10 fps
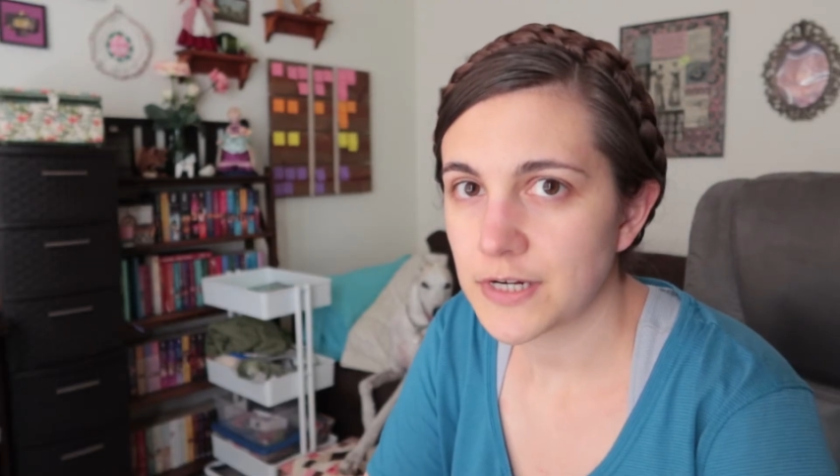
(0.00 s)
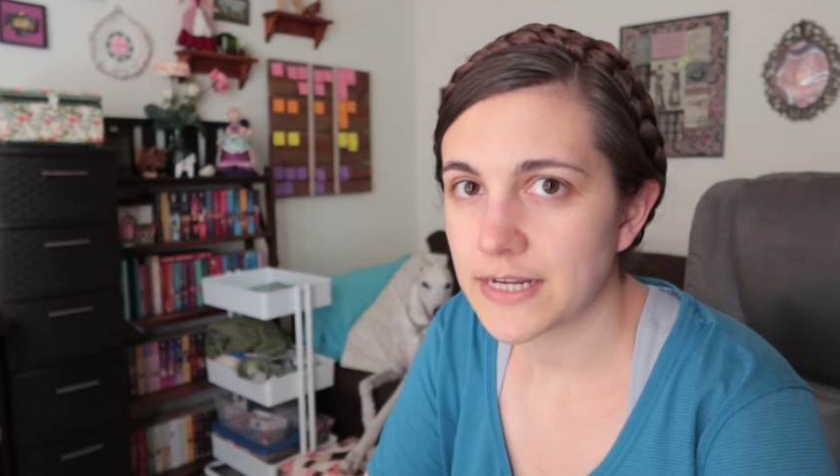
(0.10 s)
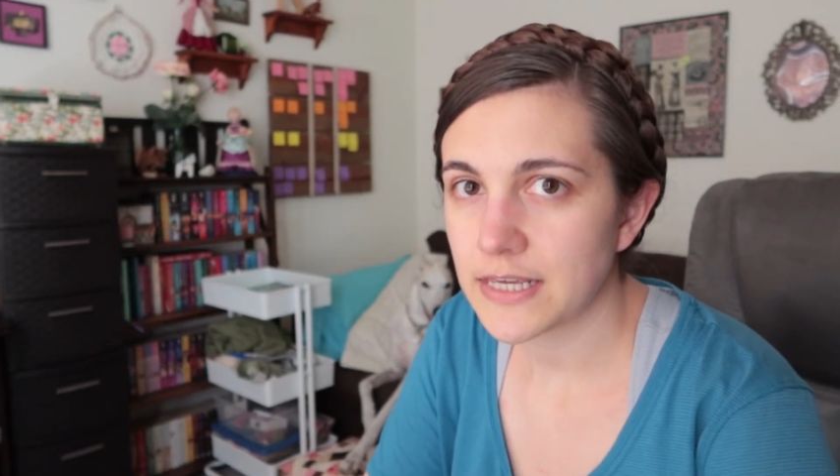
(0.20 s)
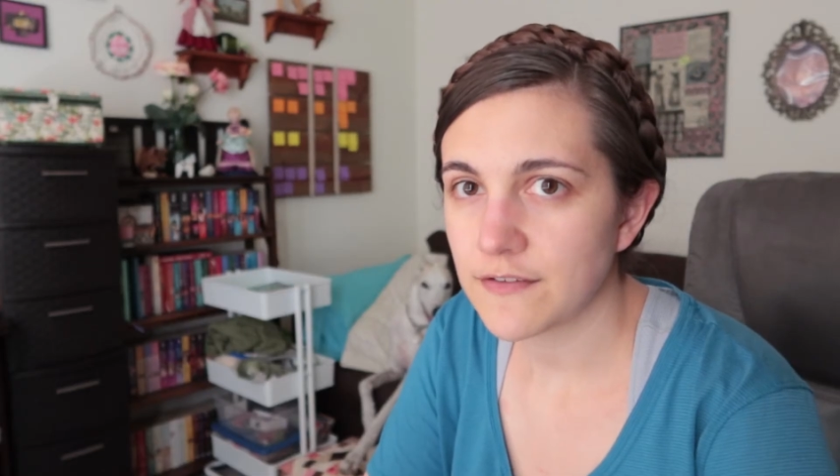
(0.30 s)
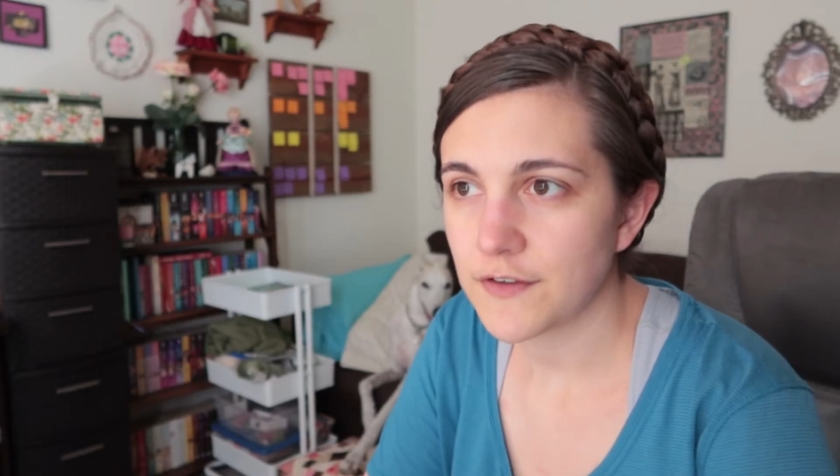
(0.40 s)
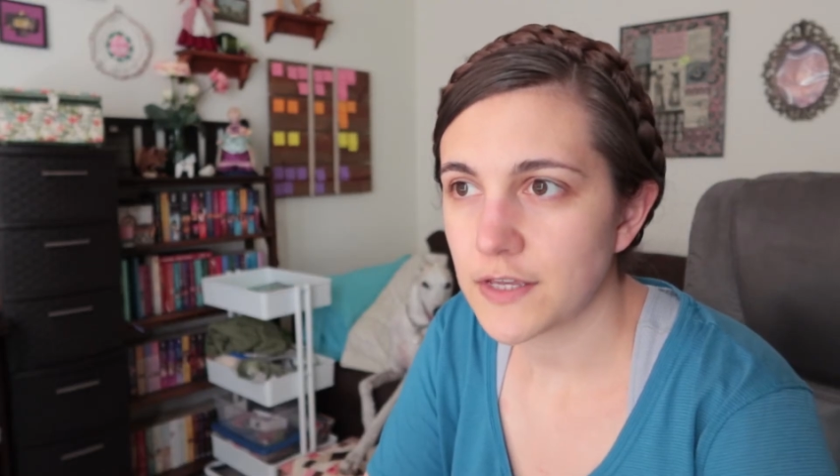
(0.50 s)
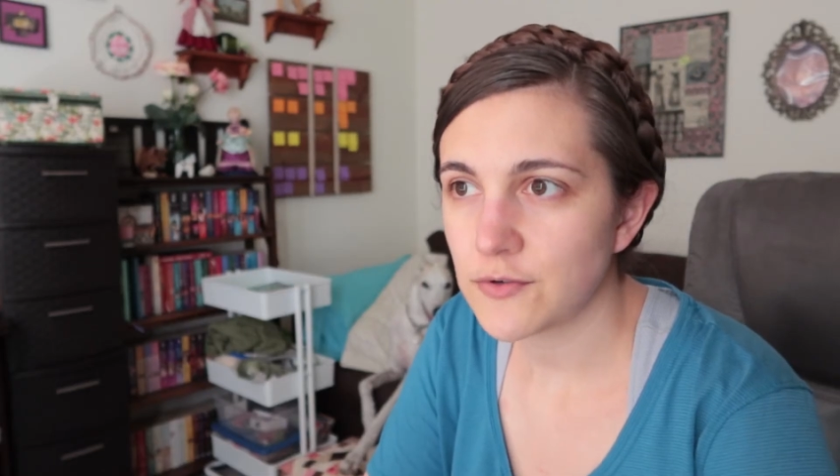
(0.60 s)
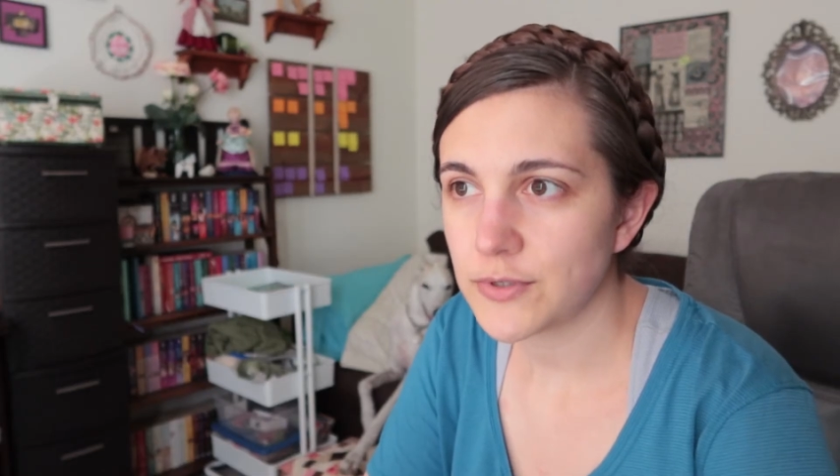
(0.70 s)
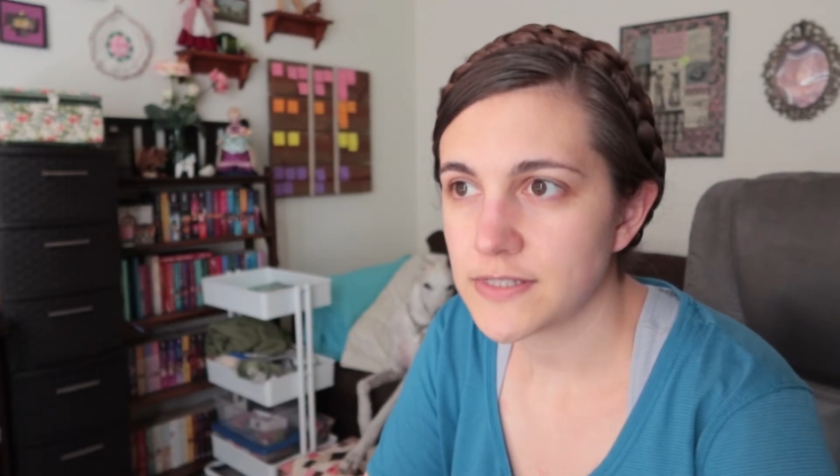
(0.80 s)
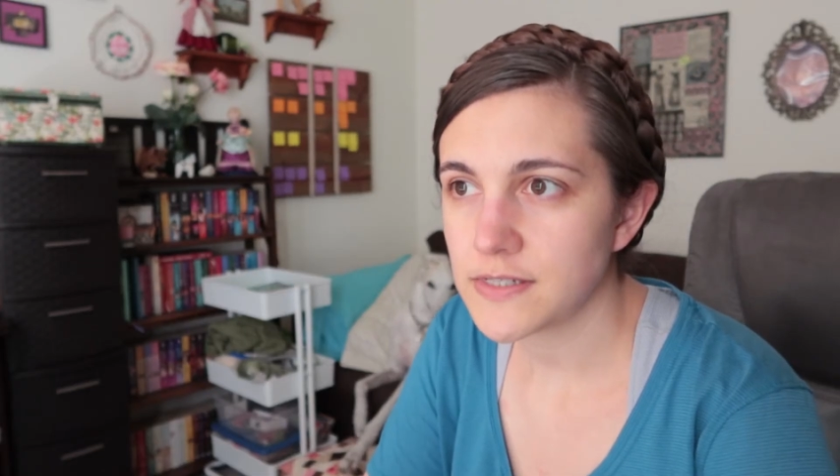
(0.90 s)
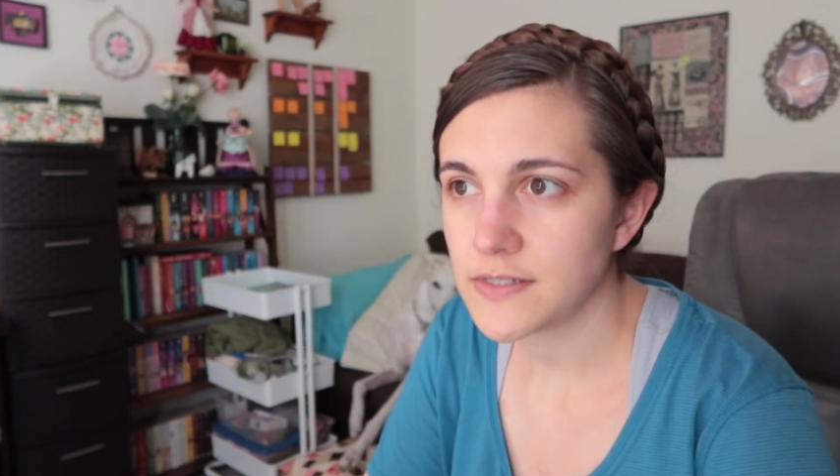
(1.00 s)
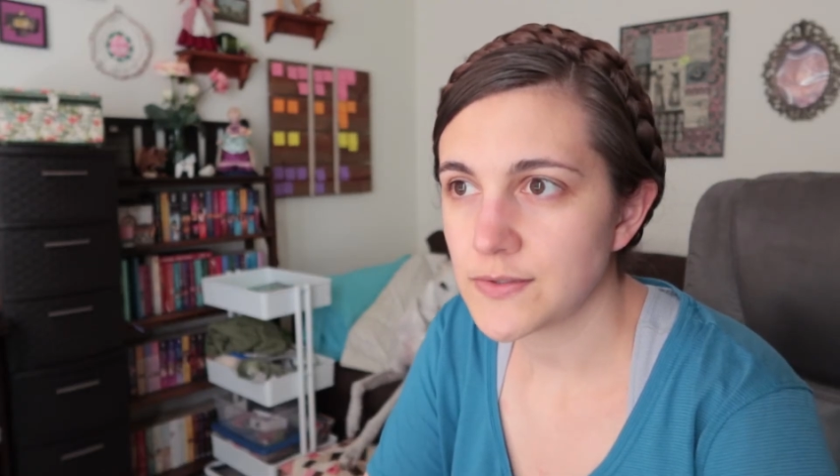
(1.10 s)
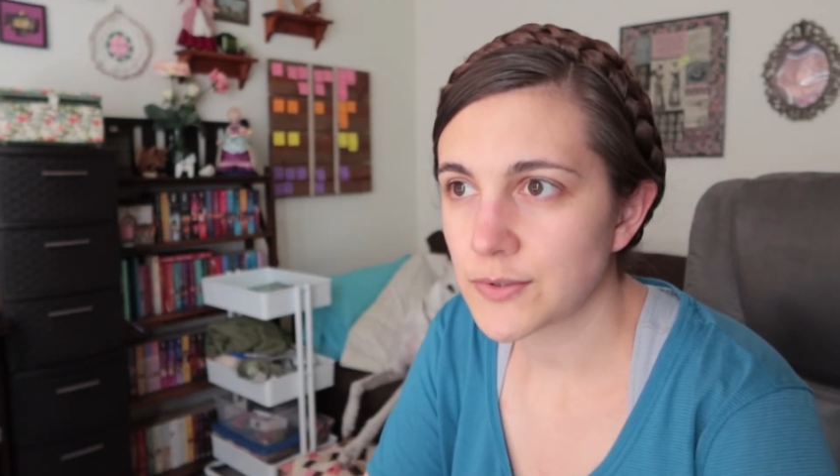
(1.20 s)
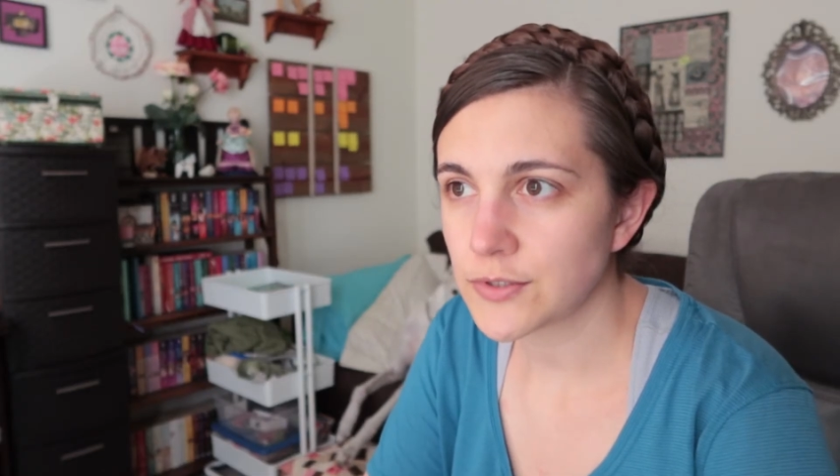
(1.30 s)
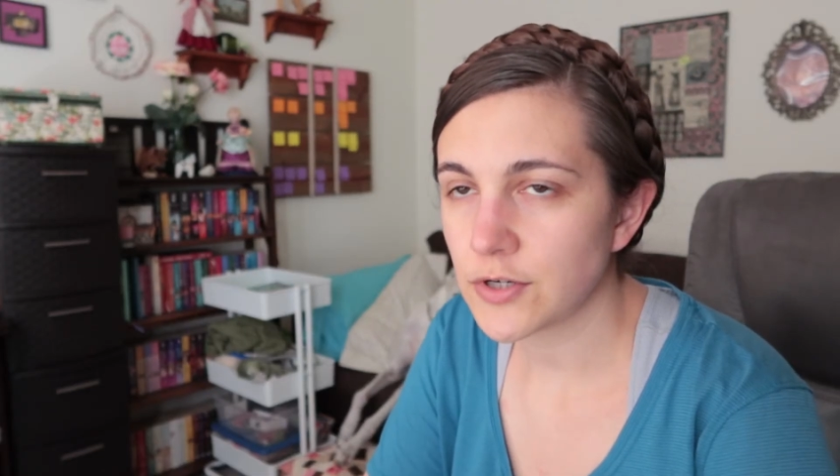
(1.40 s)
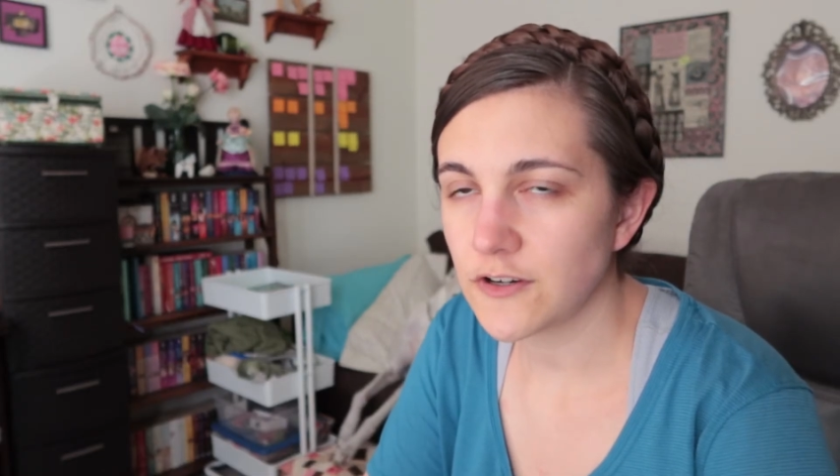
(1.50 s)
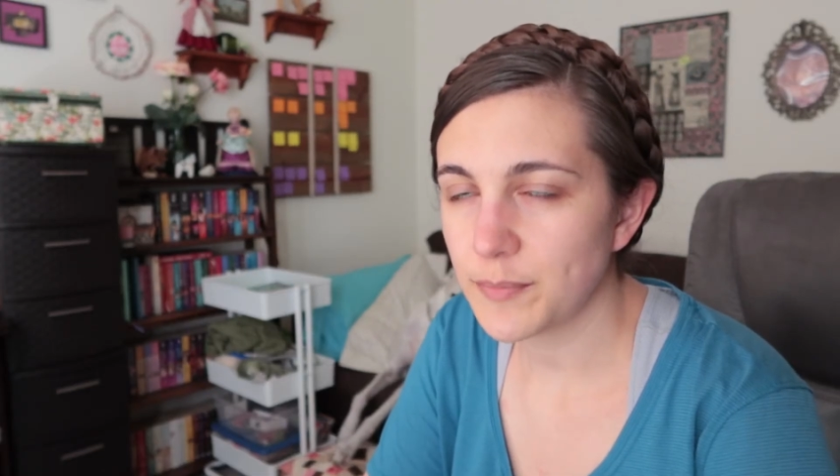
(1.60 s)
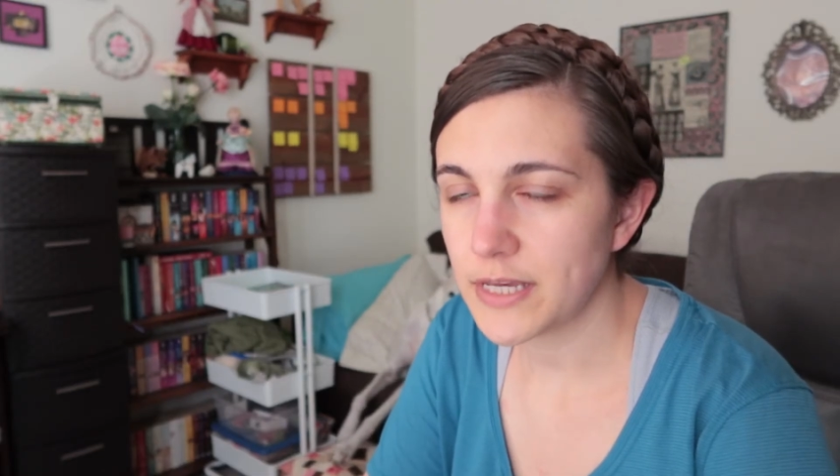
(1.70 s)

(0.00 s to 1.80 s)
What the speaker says: any fan noises or dog